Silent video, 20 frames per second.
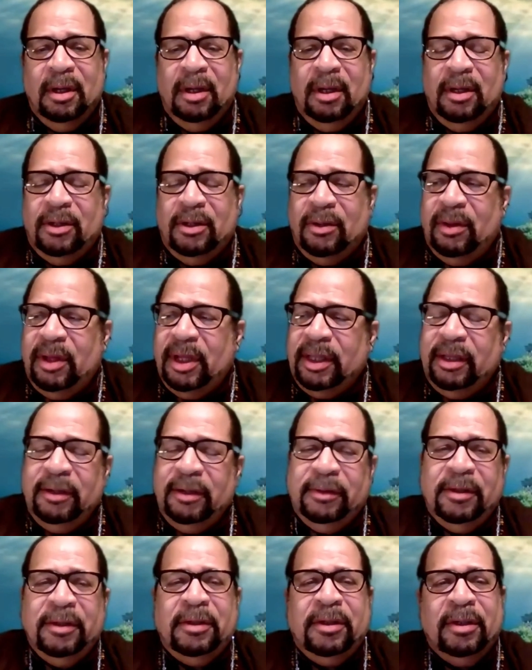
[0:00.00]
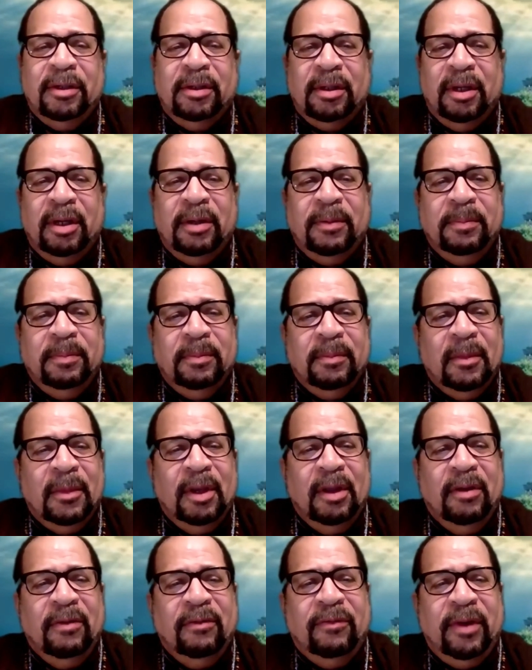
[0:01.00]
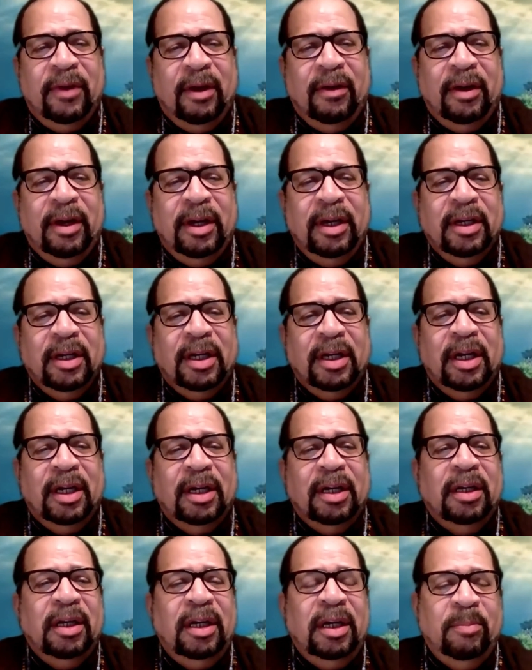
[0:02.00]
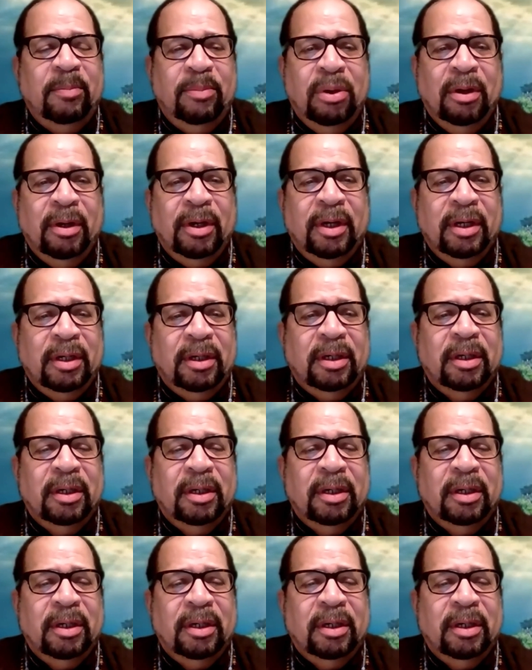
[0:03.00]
So I think this is a very important